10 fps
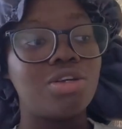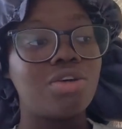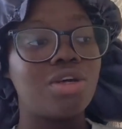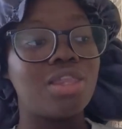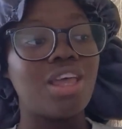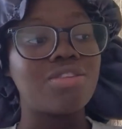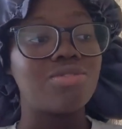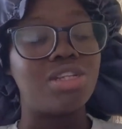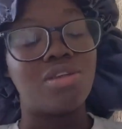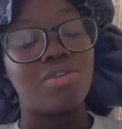So
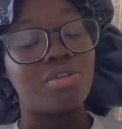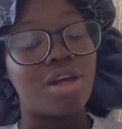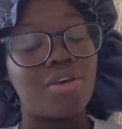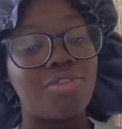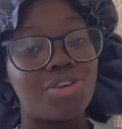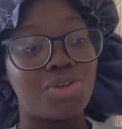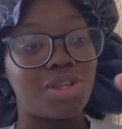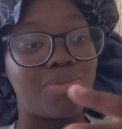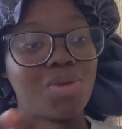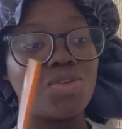that's really
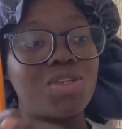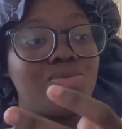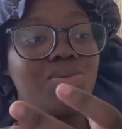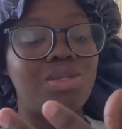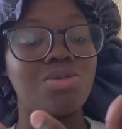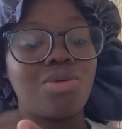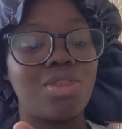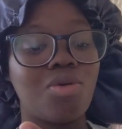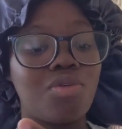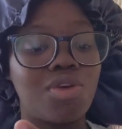frustrated me because I've spent
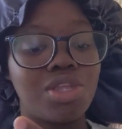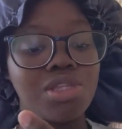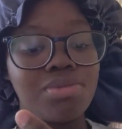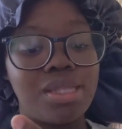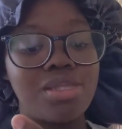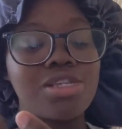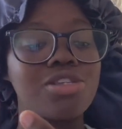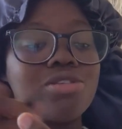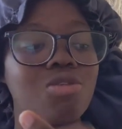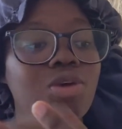over 30 minutes
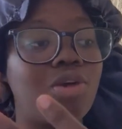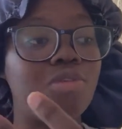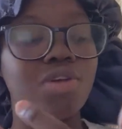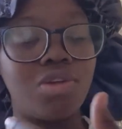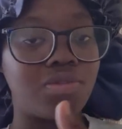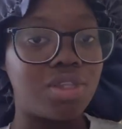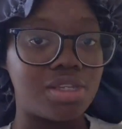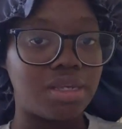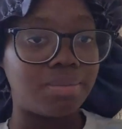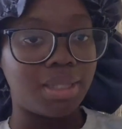just going over and over
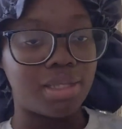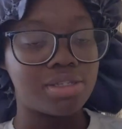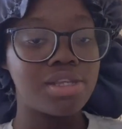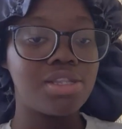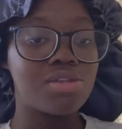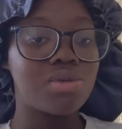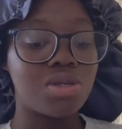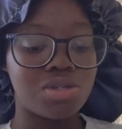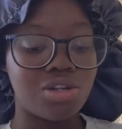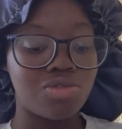the same things. These
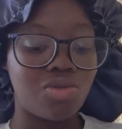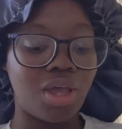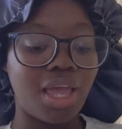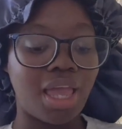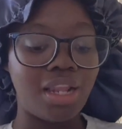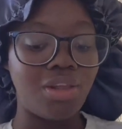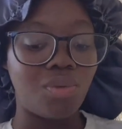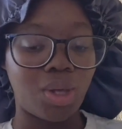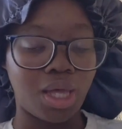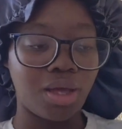videos are not going
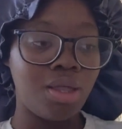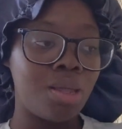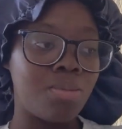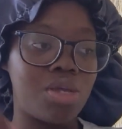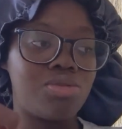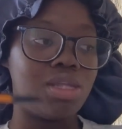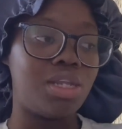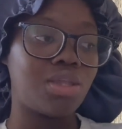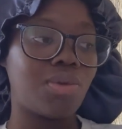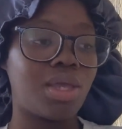anywhere. Plus
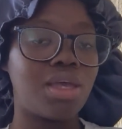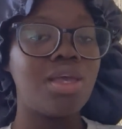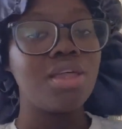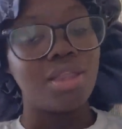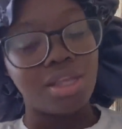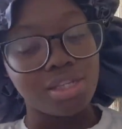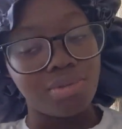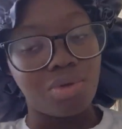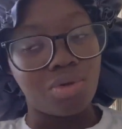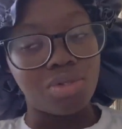the network, they just
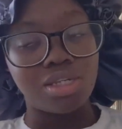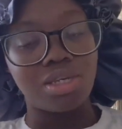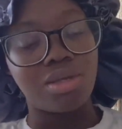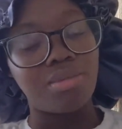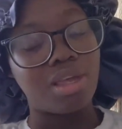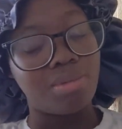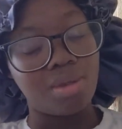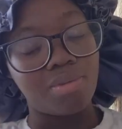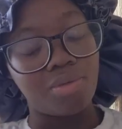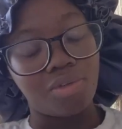keep on loading, making
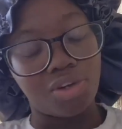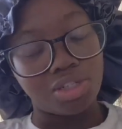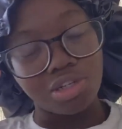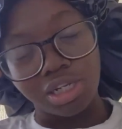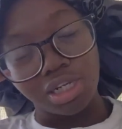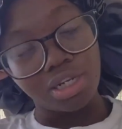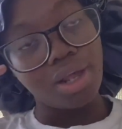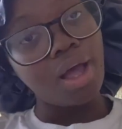me more frustrated.